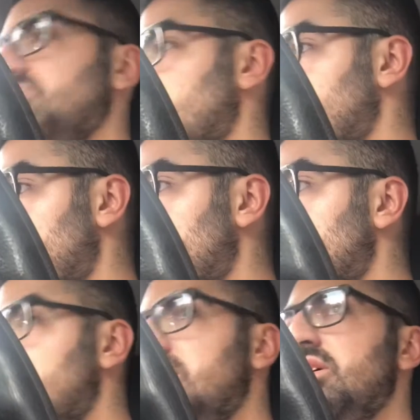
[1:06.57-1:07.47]
whatever,
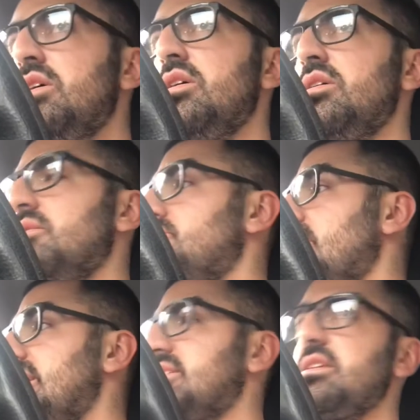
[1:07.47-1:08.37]

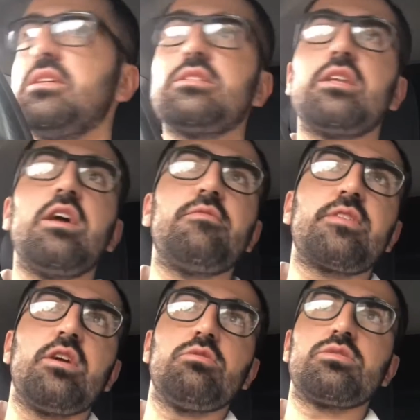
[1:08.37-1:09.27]
maintenance and
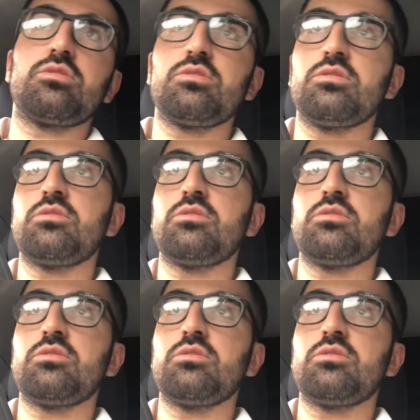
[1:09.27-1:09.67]
everything else.